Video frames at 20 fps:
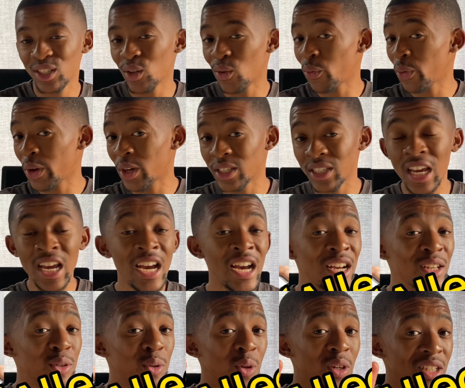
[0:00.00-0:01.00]
of hers
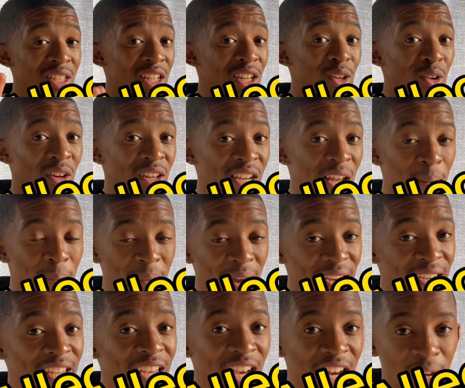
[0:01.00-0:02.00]
to actually launder money.
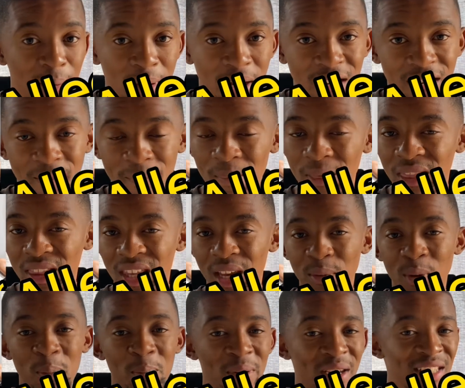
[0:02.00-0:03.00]
Tabo
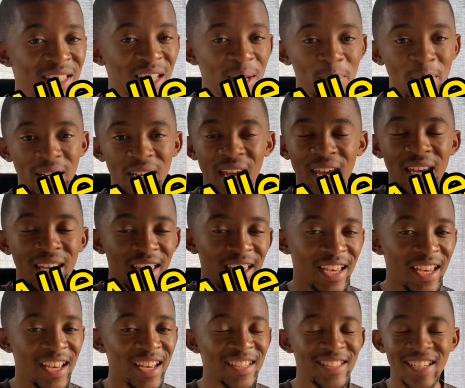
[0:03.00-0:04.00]
Pesta, but hey,
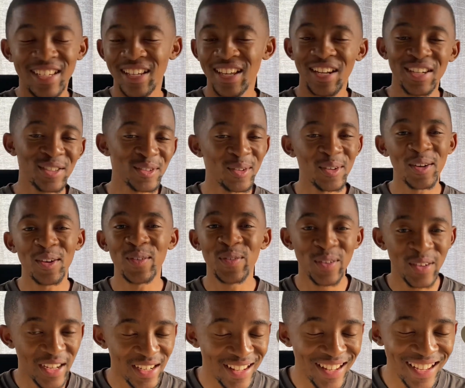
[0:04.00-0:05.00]
it's another story for
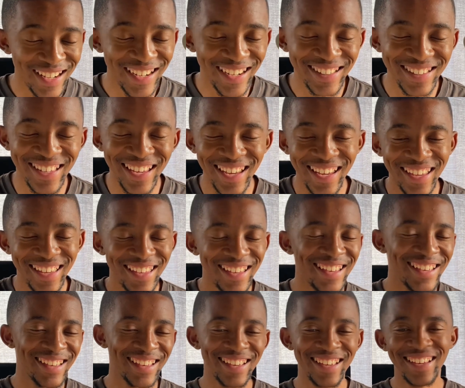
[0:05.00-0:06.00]
another day.
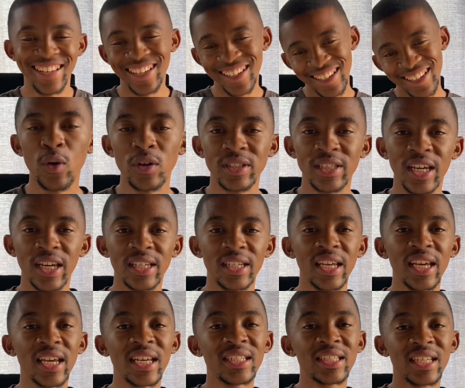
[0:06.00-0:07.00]
The fourth
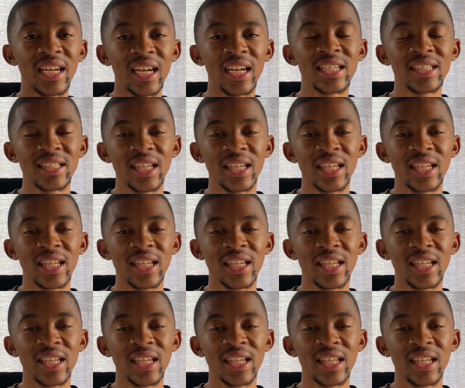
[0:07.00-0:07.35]
technique is real